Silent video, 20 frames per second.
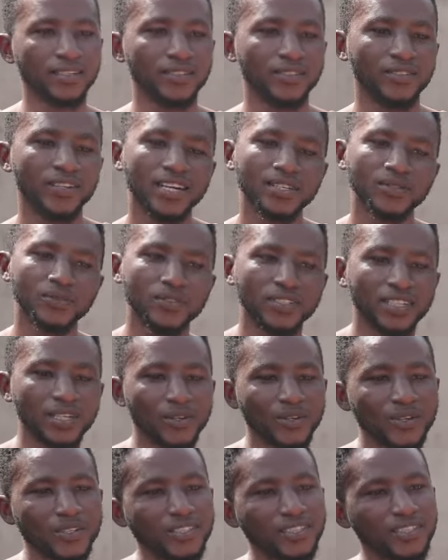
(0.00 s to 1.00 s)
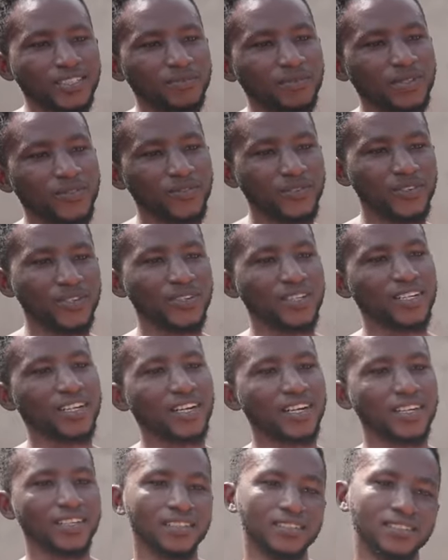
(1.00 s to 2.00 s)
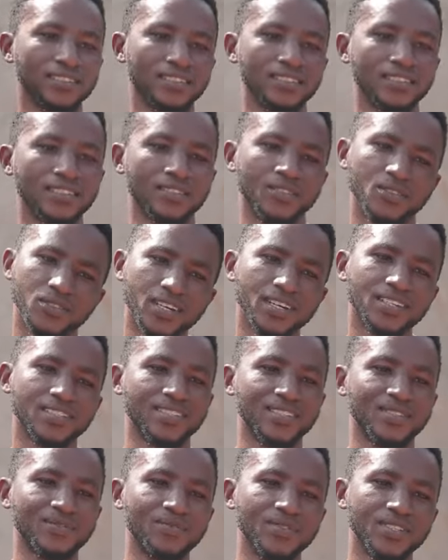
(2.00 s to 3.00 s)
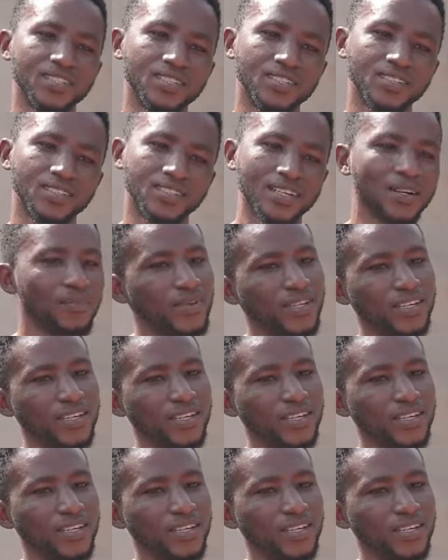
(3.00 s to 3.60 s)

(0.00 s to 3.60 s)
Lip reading: You know, as we the wrong thing before now. You know, as it be. I